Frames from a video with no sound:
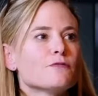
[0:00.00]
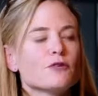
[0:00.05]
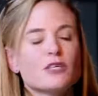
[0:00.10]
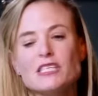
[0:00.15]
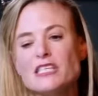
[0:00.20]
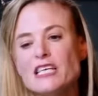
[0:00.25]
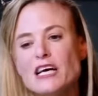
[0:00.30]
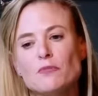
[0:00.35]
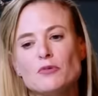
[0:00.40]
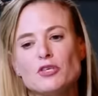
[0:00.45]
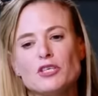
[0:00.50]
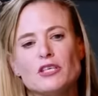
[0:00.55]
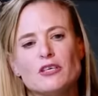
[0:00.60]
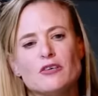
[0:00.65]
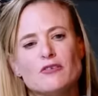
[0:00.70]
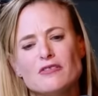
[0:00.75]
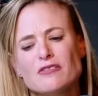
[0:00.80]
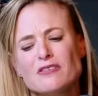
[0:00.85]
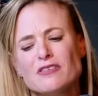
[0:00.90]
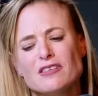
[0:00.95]
for example, you
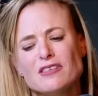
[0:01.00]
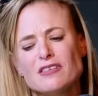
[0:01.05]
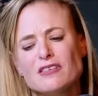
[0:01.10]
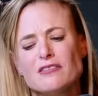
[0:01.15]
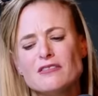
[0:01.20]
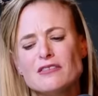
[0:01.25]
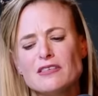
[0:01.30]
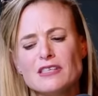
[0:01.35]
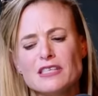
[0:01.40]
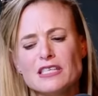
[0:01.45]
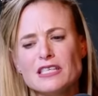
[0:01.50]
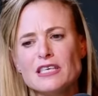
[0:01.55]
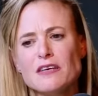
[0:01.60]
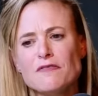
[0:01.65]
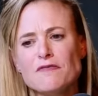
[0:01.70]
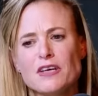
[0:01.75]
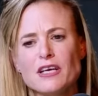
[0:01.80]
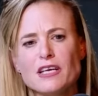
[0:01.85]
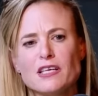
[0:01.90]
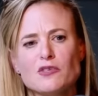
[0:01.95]
know, there's silly
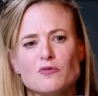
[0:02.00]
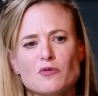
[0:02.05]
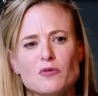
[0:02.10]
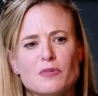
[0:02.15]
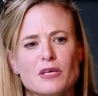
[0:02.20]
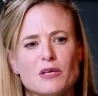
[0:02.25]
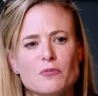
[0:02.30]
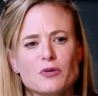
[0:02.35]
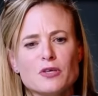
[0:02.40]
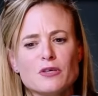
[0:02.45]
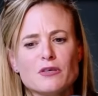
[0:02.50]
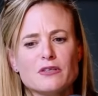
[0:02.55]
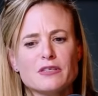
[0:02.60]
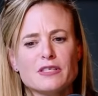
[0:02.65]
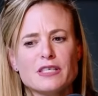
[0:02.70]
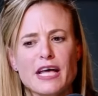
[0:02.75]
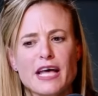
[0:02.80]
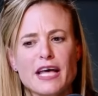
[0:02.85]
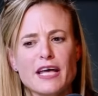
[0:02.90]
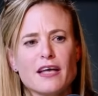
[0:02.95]
things where people
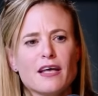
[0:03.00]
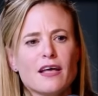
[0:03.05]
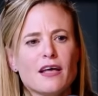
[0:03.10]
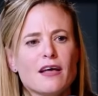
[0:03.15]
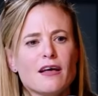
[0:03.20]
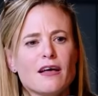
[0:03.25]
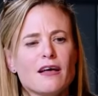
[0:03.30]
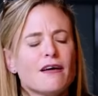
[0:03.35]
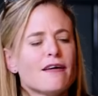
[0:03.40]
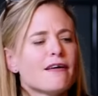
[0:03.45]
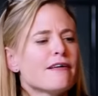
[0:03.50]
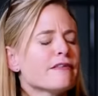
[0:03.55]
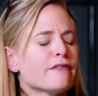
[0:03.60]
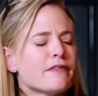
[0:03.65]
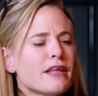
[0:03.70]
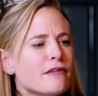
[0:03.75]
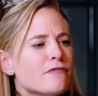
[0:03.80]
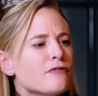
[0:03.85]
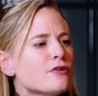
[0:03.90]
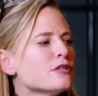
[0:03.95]
say,
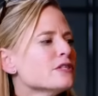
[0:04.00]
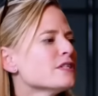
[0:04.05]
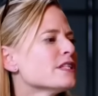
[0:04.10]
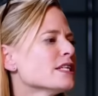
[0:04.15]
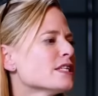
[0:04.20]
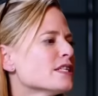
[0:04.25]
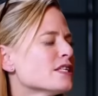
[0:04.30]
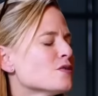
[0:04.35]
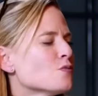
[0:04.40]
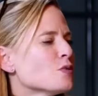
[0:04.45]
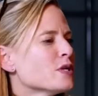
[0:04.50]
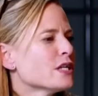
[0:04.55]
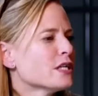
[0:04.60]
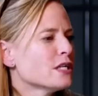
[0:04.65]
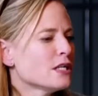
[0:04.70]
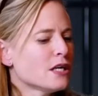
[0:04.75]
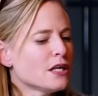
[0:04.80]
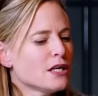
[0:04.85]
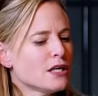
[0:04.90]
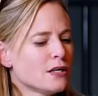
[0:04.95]
I've heard this
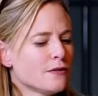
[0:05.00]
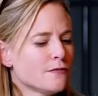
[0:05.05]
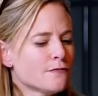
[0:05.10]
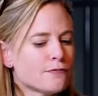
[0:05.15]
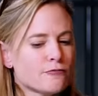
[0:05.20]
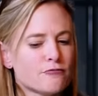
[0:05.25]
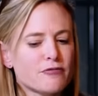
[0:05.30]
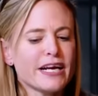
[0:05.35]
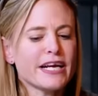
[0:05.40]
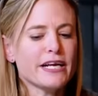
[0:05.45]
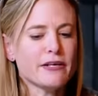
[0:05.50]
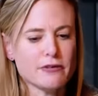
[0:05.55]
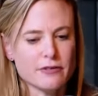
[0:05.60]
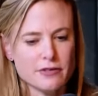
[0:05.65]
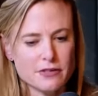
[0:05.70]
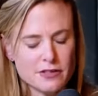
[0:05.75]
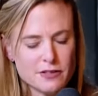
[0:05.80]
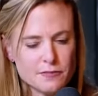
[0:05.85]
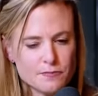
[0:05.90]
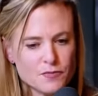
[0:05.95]
when for
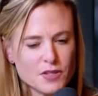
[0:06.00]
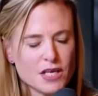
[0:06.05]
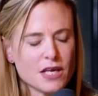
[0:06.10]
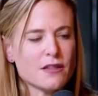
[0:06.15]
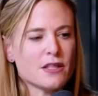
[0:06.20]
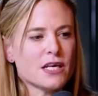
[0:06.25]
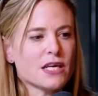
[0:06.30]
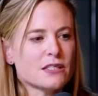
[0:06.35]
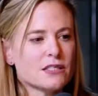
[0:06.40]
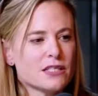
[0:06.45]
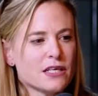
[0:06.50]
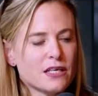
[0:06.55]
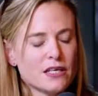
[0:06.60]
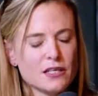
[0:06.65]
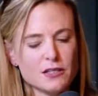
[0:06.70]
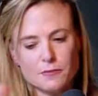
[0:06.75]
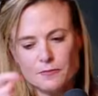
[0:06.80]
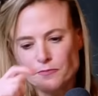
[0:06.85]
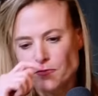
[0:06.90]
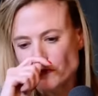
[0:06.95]
writers, and I
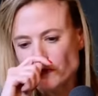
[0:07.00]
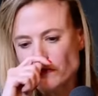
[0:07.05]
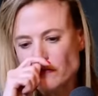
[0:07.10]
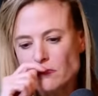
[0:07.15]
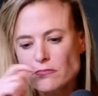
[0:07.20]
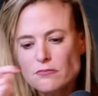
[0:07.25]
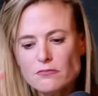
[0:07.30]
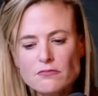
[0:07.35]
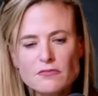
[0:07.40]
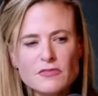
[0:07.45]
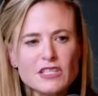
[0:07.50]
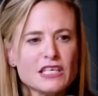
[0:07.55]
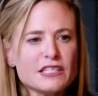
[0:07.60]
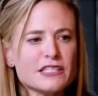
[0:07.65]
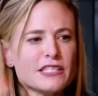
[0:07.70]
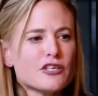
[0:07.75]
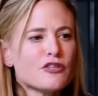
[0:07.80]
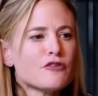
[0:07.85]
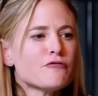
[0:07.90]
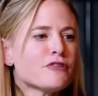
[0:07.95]
tell
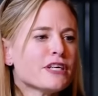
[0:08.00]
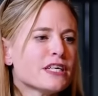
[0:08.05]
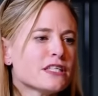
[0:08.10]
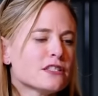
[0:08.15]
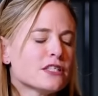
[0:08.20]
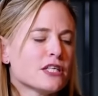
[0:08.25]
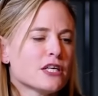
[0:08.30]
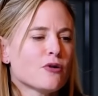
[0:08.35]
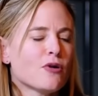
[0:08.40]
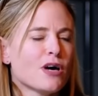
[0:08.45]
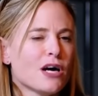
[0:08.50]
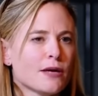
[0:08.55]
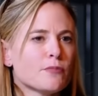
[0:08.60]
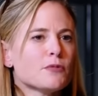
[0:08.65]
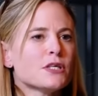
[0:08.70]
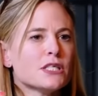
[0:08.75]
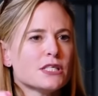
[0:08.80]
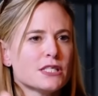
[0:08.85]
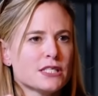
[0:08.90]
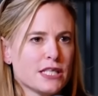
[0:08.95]
the friends, you know, I'm
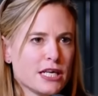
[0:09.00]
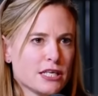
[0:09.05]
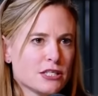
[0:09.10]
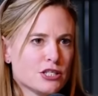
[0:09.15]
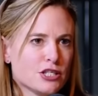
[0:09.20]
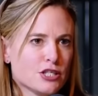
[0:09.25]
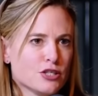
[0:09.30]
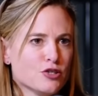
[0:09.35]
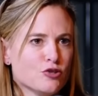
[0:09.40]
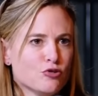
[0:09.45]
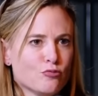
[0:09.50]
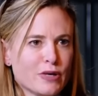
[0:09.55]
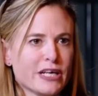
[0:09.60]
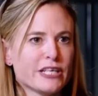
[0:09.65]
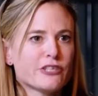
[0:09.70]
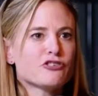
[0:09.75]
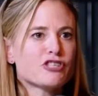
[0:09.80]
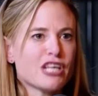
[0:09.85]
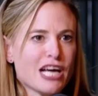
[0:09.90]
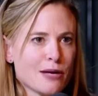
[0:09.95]
going to send you
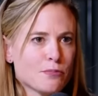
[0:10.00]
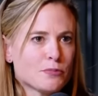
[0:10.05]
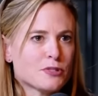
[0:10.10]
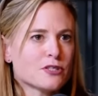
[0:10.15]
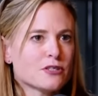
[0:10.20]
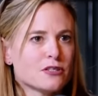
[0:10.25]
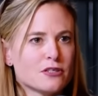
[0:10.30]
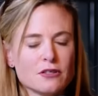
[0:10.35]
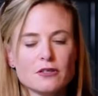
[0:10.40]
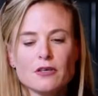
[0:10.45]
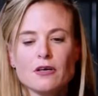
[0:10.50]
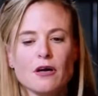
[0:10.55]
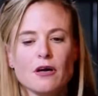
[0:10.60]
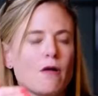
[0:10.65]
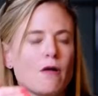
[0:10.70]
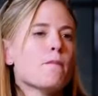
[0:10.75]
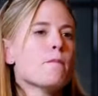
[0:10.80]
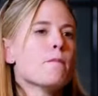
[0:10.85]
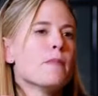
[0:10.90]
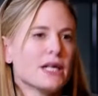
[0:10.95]
my chapter
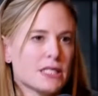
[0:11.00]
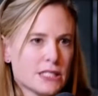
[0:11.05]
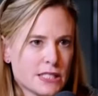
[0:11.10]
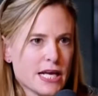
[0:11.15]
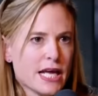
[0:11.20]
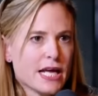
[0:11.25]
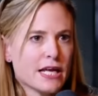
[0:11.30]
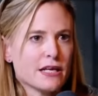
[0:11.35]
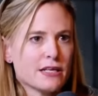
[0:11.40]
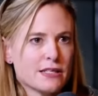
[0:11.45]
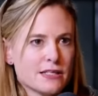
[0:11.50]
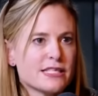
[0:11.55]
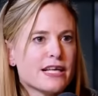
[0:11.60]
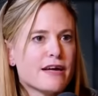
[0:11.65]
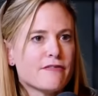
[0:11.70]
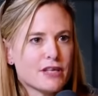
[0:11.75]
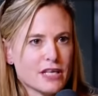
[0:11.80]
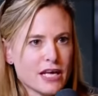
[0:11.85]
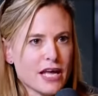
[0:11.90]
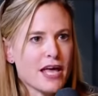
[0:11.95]
Monday at
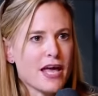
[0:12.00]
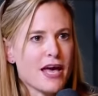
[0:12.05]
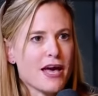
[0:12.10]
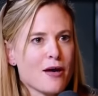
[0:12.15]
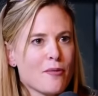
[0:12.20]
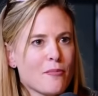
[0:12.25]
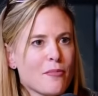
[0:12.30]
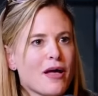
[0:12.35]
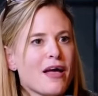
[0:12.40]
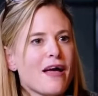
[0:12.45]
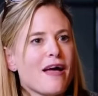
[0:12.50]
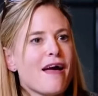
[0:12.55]
7 a.m.